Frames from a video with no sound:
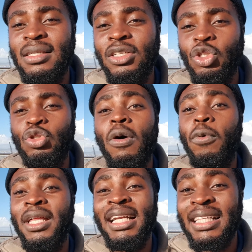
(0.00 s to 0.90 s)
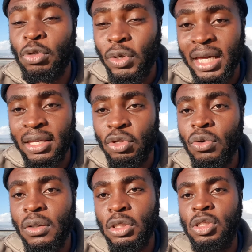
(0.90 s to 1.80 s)
going to stop or that that's okay.
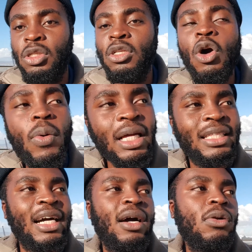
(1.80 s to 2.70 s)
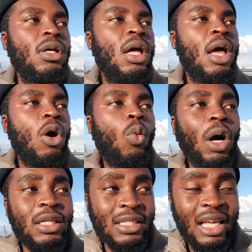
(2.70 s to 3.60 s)
You are slowing down
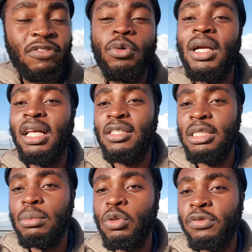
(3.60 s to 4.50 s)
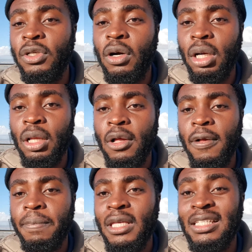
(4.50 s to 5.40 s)
whilst everyone else is moving on.
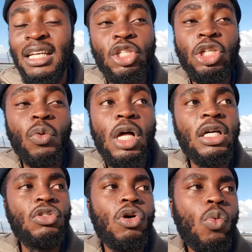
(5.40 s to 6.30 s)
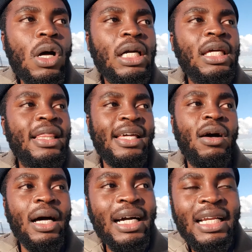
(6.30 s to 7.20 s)
Essential workers are working, they
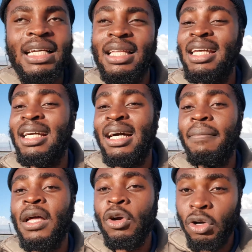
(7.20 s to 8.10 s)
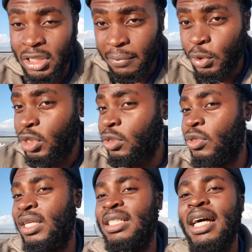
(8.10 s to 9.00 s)
are earning their income, contributing to
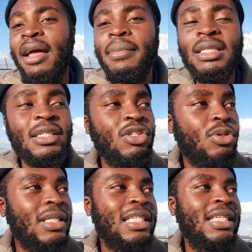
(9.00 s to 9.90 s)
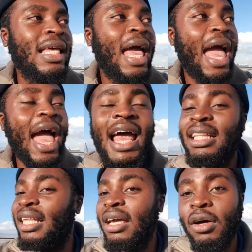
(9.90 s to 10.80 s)
their retirement annuities,
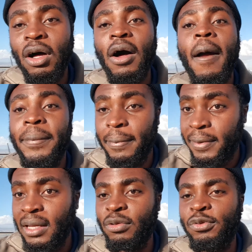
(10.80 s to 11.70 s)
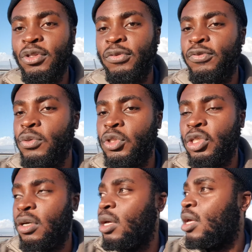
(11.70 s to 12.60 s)
and they are preparing for the
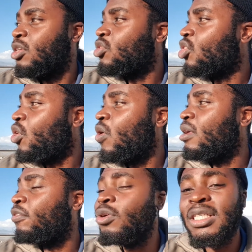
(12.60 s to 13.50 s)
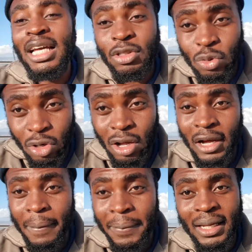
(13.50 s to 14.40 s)
future. So if you take too
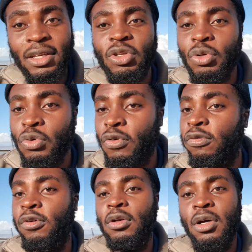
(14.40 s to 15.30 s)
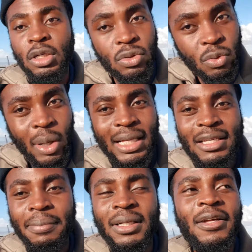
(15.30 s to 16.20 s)
long a break, you've lost
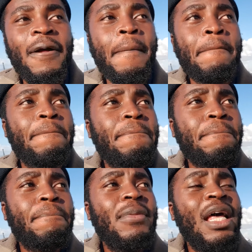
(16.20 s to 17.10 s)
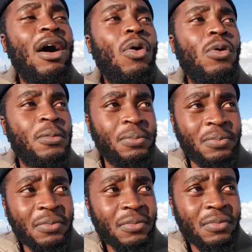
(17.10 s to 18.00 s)
quite a bit. Now,
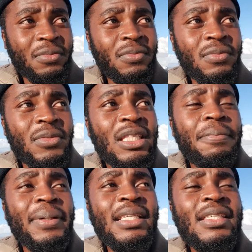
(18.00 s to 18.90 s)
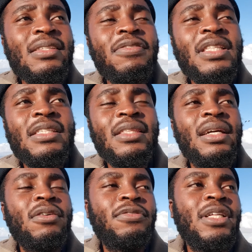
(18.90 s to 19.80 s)
the basis of this
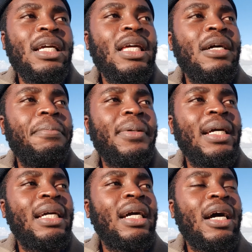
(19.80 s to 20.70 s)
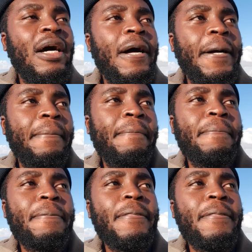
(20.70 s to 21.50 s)
thing of taking a break, um,